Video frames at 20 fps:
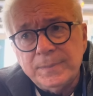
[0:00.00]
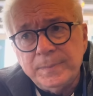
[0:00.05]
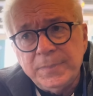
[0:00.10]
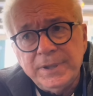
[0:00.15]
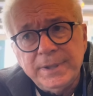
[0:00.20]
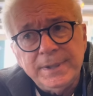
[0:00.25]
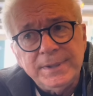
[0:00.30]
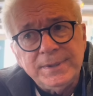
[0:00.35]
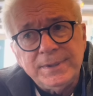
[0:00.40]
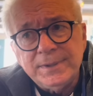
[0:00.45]

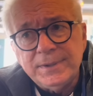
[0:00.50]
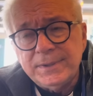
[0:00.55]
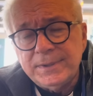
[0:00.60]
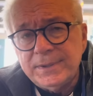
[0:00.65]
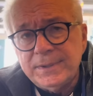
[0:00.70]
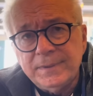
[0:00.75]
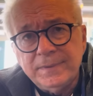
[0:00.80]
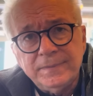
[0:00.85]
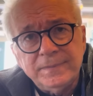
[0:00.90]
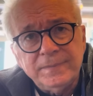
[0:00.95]

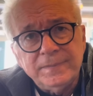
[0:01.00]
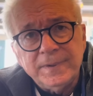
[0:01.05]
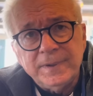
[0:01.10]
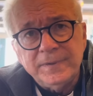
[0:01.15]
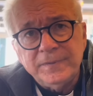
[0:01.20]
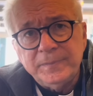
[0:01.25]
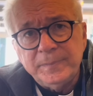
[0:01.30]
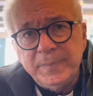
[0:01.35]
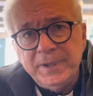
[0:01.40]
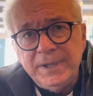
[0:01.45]
places
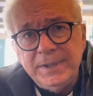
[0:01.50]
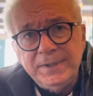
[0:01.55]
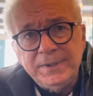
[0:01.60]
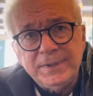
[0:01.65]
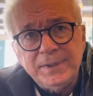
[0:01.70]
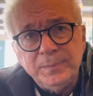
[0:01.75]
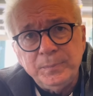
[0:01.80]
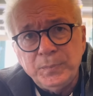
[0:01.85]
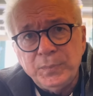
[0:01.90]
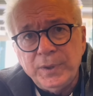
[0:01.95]
of
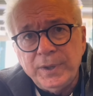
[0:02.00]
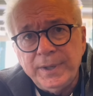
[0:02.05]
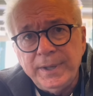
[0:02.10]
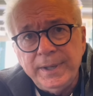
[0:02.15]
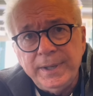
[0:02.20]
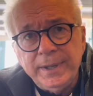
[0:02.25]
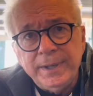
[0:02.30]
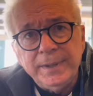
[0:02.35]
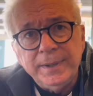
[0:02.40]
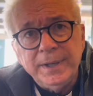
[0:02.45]
peace and
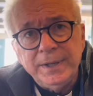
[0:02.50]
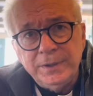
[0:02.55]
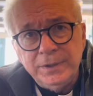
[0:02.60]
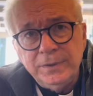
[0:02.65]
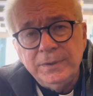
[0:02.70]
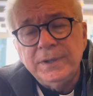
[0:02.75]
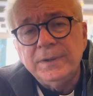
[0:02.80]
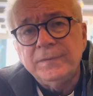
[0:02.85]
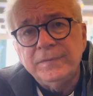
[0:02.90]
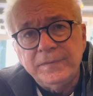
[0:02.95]
prayer, and
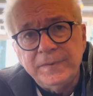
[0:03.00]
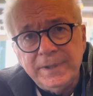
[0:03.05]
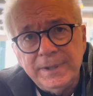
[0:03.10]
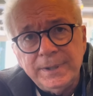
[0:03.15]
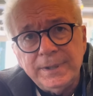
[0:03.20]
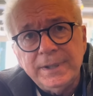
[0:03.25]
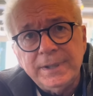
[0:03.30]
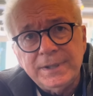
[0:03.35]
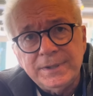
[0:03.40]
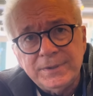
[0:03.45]
you can
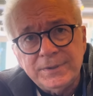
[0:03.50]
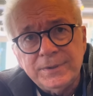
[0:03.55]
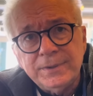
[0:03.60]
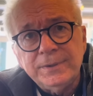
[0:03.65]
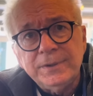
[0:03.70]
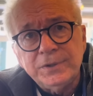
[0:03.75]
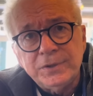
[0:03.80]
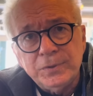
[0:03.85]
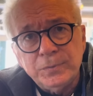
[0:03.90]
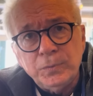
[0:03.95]
feel it as
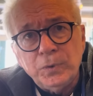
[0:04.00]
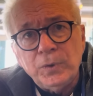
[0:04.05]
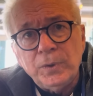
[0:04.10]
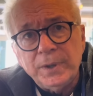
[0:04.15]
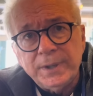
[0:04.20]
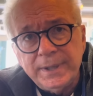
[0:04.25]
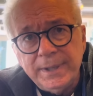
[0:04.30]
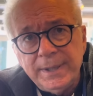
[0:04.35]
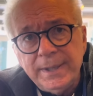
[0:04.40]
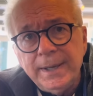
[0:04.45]
soon as you
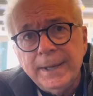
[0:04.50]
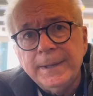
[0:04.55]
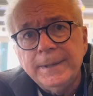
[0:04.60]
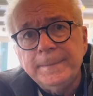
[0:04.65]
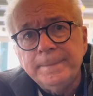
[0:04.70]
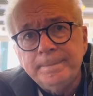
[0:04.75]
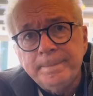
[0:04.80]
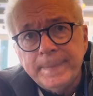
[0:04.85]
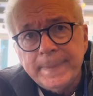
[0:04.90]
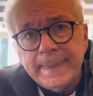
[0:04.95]
walk in.
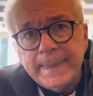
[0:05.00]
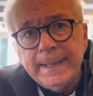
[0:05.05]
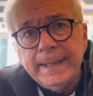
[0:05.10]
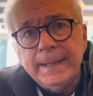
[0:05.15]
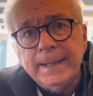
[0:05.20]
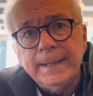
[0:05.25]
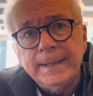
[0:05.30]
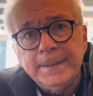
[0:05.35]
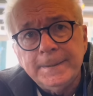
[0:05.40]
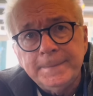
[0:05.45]
Yes. You
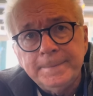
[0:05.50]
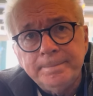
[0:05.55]
know,